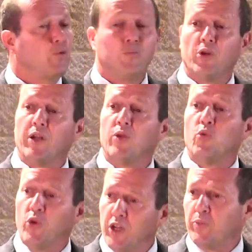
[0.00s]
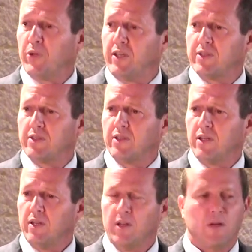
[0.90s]
bring real peace
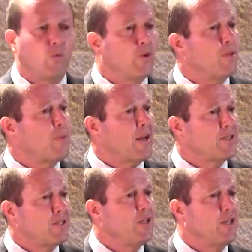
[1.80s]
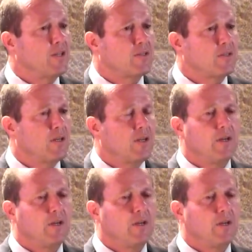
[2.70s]
with the Palestinians.